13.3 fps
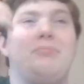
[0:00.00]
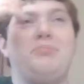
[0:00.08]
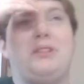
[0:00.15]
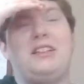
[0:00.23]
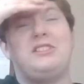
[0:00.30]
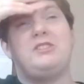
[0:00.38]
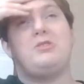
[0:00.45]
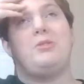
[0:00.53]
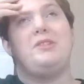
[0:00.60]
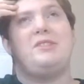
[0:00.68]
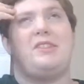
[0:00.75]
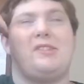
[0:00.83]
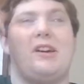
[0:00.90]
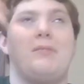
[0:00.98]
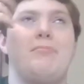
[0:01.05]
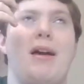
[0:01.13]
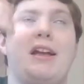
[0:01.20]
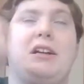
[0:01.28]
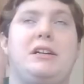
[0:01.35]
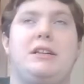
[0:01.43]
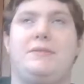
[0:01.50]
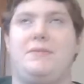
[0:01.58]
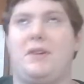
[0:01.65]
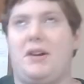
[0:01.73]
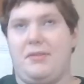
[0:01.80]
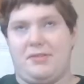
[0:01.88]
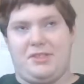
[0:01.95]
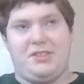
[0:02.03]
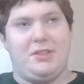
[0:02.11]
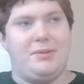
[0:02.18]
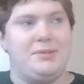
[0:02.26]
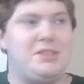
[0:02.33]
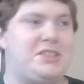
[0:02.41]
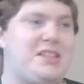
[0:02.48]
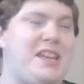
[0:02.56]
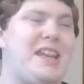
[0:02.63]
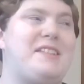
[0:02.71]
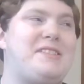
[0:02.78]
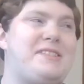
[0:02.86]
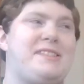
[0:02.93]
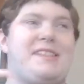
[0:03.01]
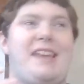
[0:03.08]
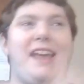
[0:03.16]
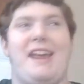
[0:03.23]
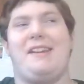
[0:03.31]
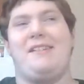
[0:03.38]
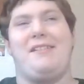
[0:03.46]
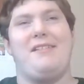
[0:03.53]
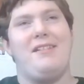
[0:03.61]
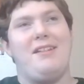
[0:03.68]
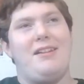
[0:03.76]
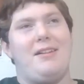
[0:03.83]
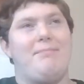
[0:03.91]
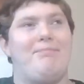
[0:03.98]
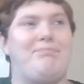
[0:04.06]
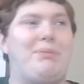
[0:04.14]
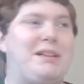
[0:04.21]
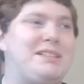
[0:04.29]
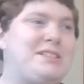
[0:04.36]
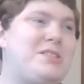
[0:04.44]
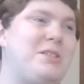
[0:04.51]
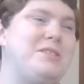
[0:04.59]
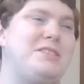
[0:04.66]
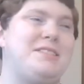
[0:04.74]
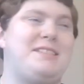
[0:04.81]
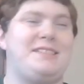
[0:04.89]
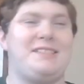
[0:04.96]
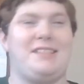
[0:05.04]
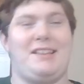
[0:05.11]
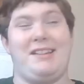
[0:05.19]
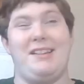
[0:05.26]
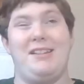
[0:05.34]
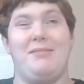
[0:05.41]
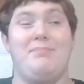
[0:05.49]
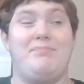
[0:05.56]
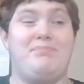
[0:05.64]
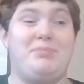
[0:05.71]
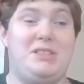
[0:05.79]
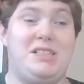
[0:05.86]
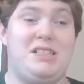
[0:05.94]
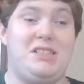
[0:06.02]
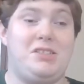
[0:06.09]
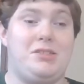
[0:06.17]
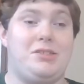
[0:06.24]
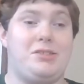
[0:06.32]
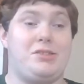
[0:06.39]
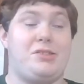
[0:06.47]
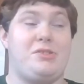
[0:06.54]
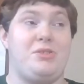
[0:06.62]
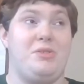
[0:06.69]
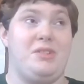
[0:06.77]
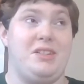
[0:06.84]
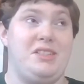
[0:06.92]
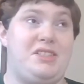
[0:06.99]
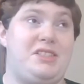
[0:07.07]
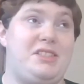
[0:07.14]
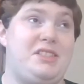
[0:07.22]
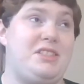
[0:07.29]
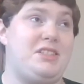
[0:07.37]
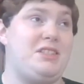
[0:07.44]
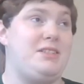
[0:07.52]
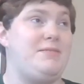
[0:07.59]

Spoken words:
Blastoise is on Mega Evolve, so it just hits, and Blastoise is just like, Blastoise.